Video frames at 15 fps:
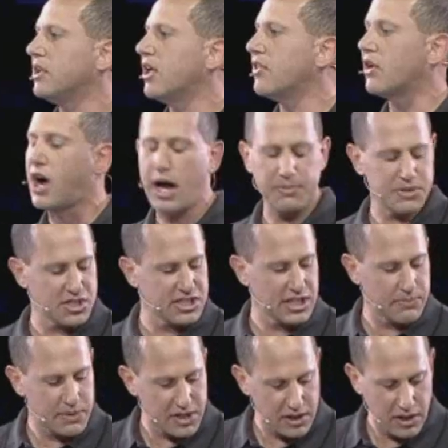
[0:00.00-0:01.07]
other options
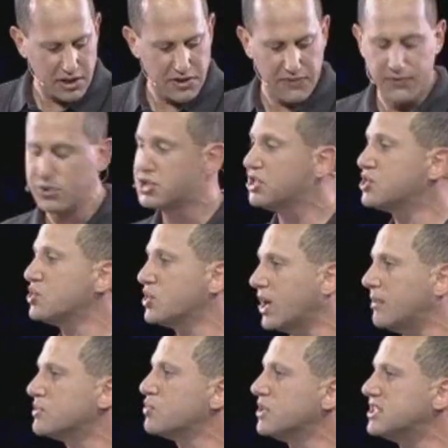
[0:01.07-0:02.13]
up here. The Fujitsu
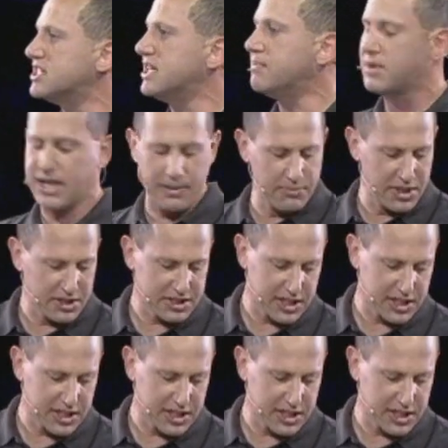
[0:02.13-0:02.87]
comes with a TPM built